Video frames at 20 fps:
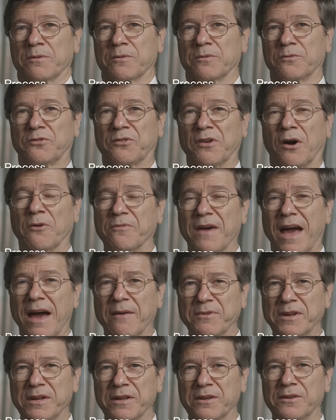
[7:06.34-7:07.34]

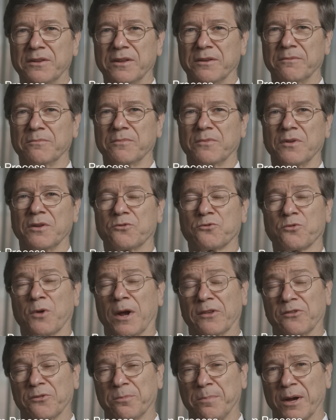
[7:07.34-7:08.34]
self-evident and
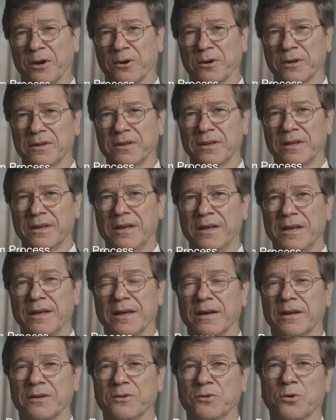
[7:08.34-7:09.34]
transparent,
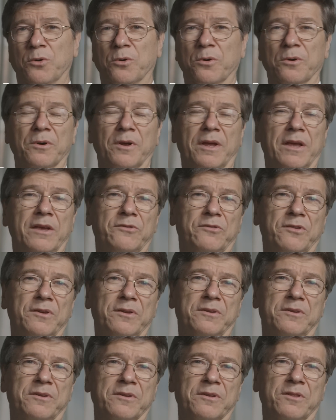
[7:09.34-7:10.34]
nor is
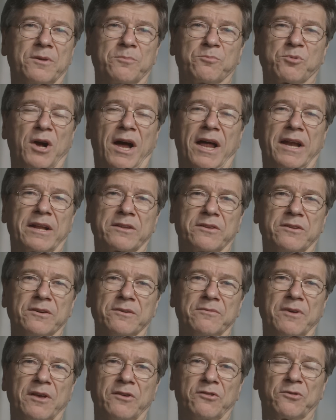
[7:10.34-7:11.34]
it the product
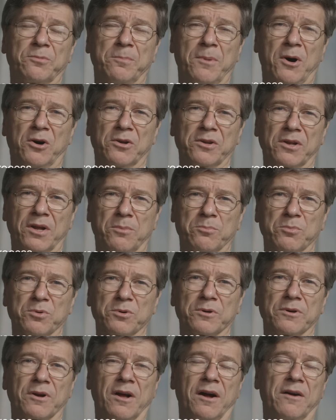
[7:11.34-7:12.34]
of a small
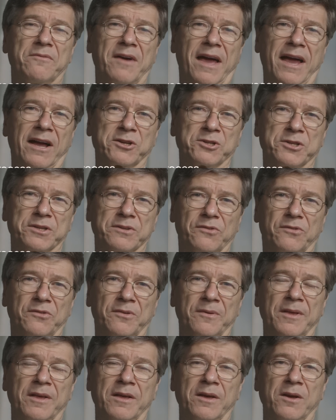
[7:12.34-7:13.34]
number of actions.
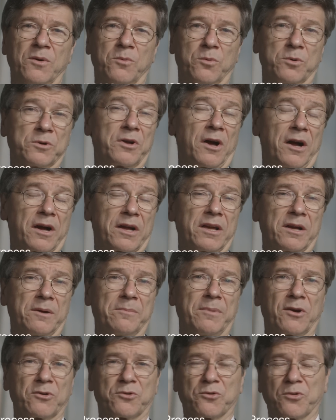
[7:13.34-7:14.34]
We're talking
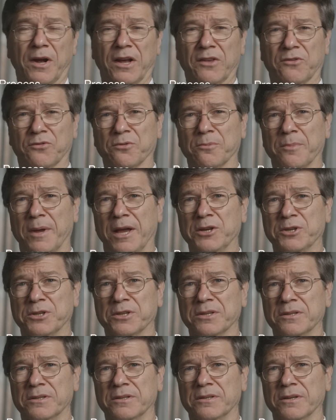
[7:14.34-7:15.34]
about
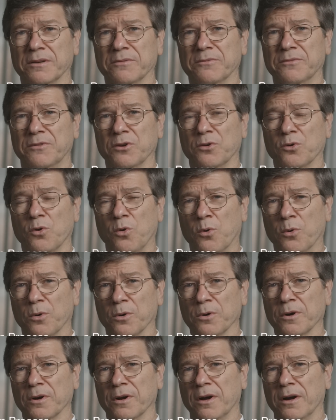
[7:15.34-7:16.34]
transformation of the
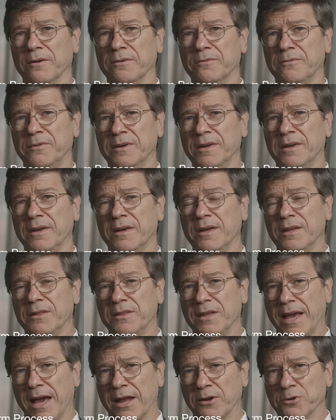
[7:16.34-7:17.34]
core of
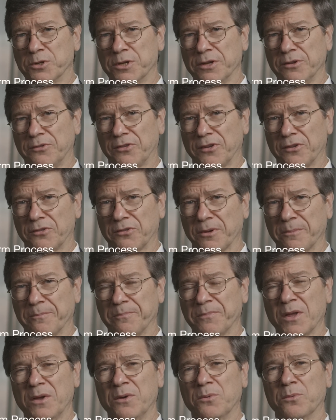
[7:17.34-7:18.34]
the energy system.
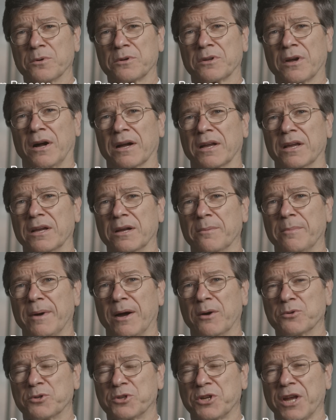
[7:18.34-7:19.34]
We're talking
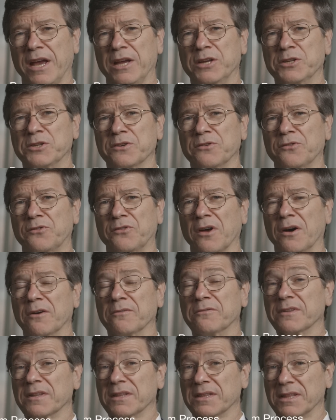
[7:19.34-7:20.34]
about changes
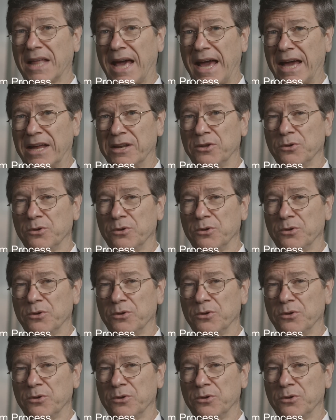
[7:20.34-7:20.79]
of land